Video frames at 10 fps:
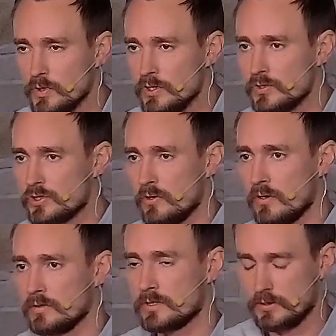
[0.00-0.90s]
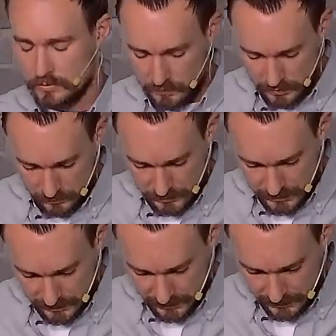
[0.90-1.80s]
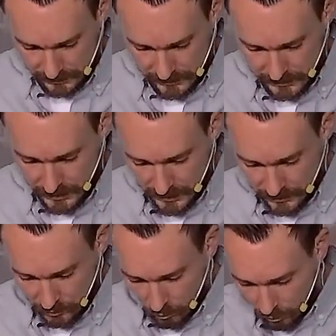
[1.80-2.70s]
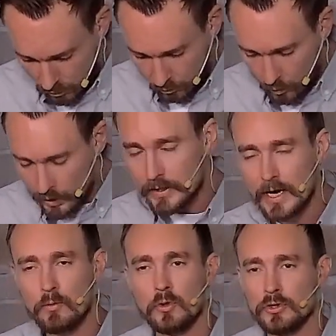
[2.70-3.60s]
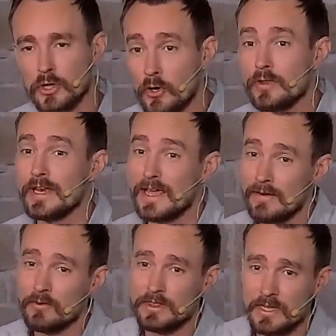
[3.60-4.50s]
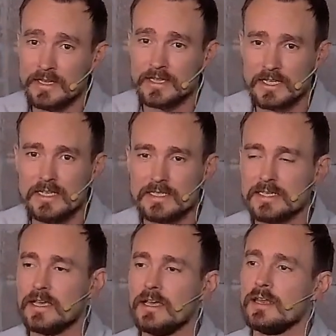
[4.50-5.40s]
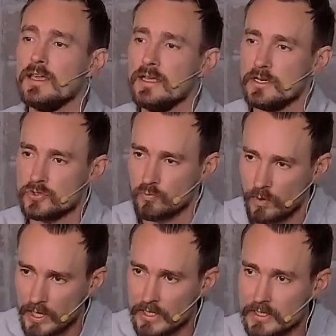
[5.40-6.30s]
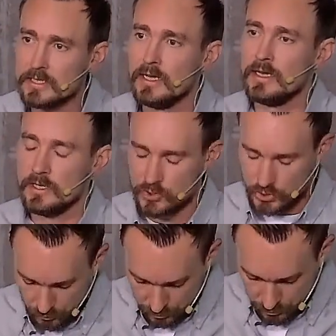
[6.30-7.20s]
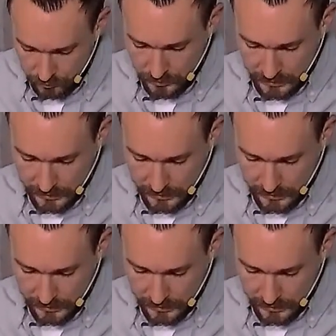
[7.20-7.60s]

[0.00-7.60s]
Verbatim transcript: when you struggle to do those things. And the world one day will know that everything that he said is right and true